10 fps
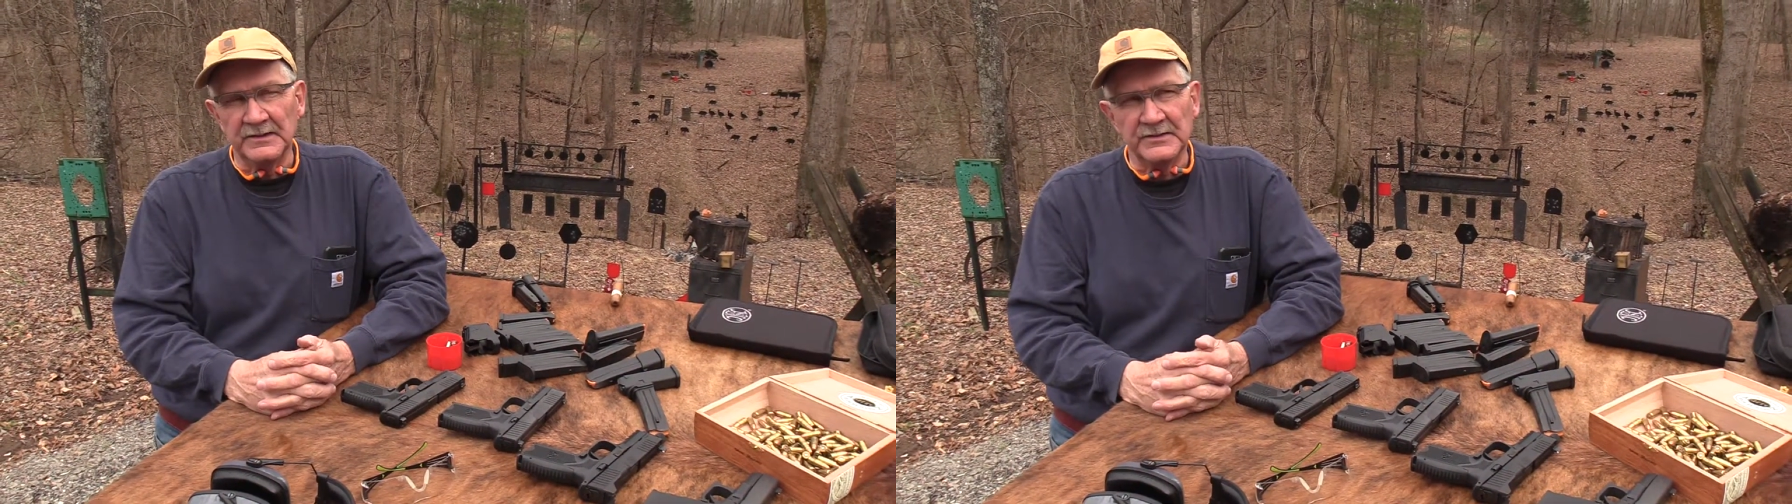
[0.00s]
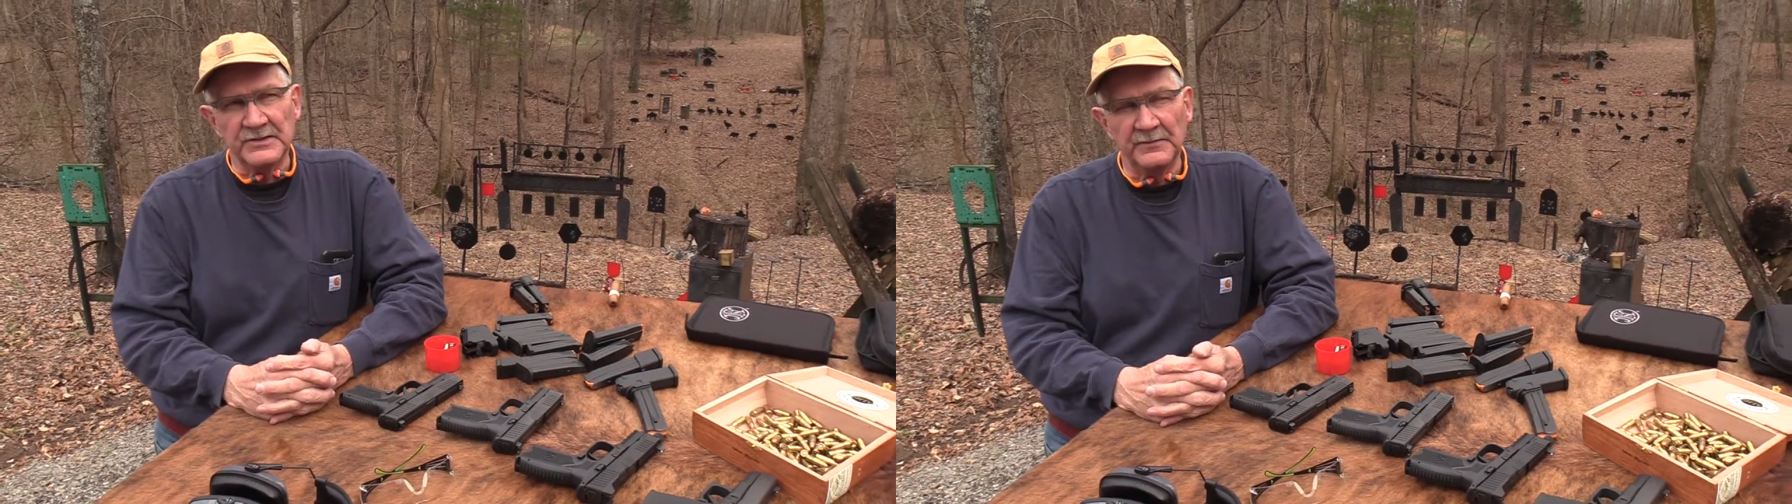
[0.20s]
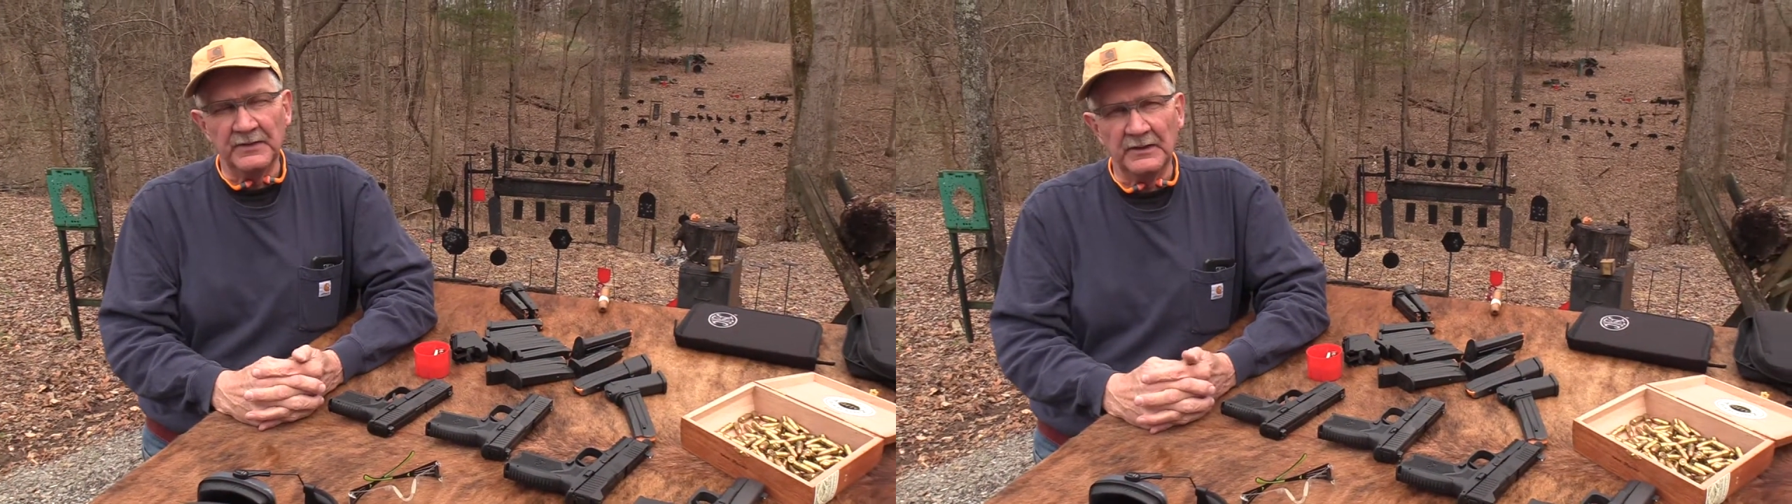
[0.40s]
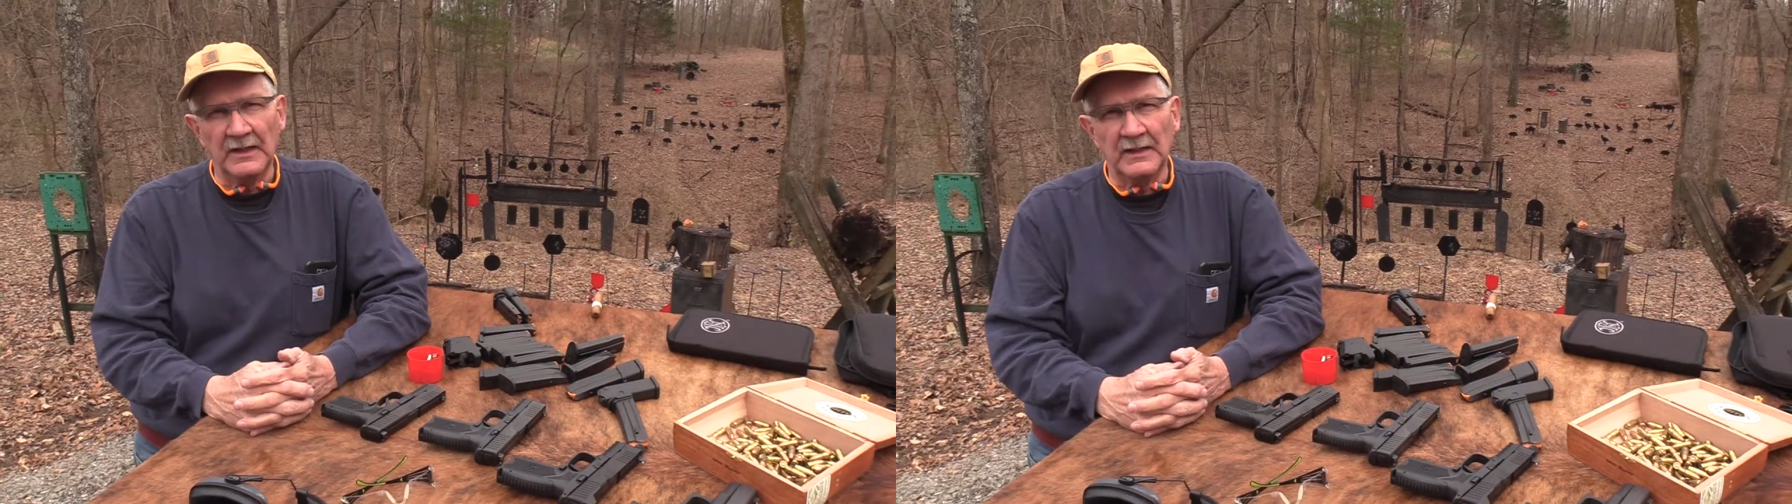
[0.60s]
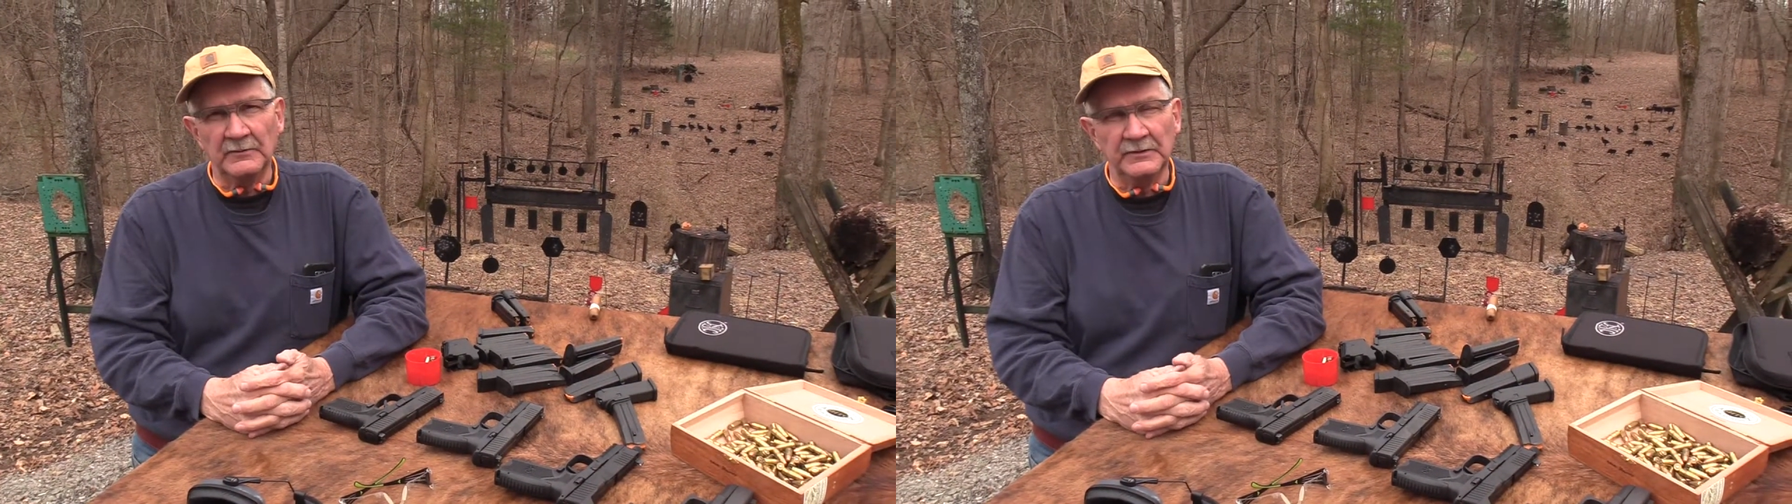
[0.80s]
Is that something
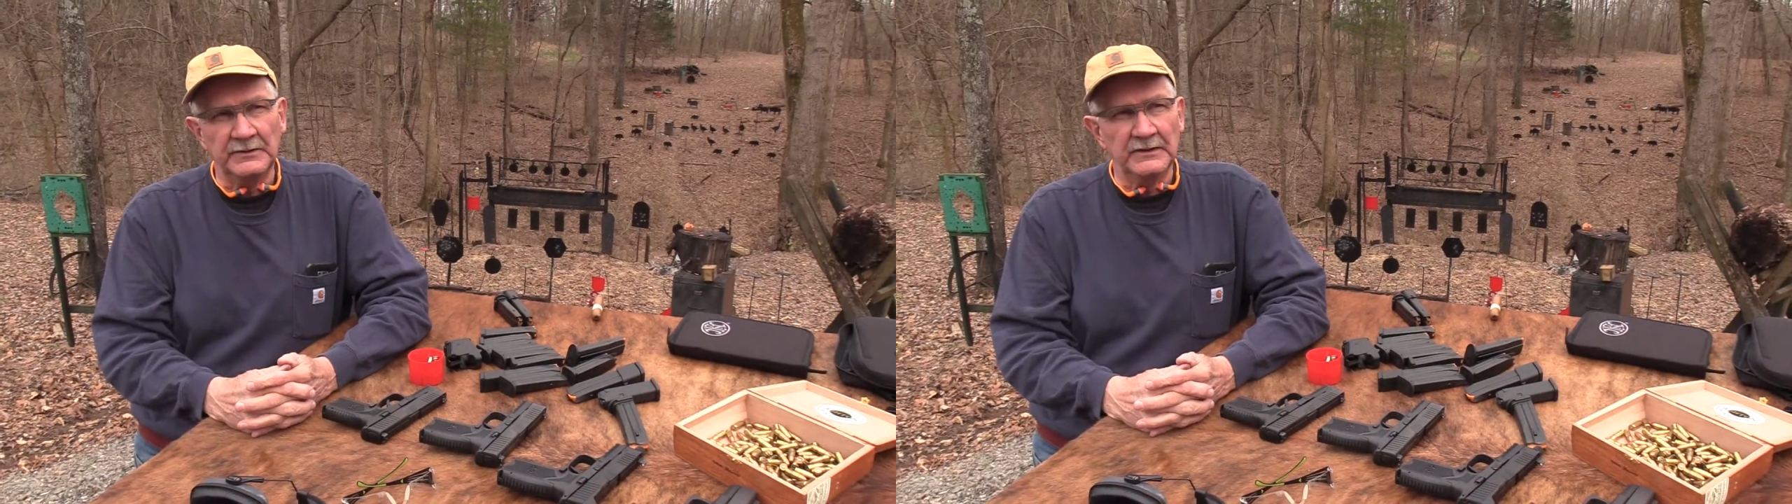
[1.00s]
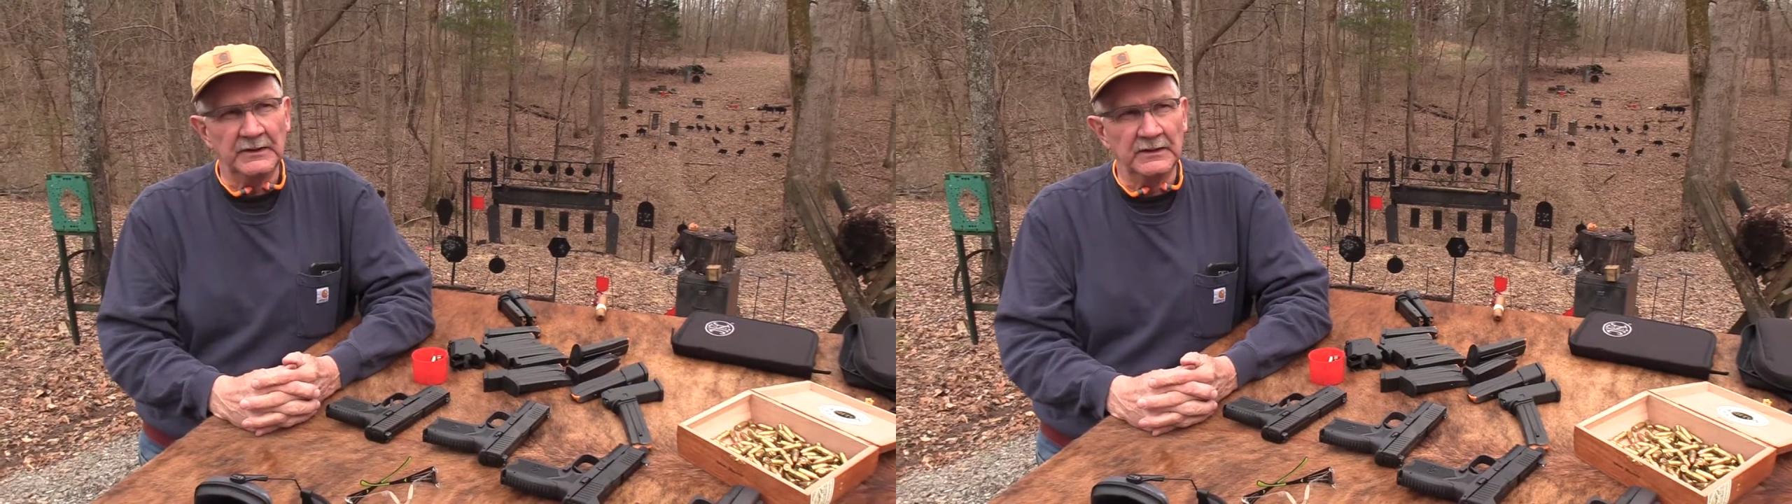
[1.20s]
I would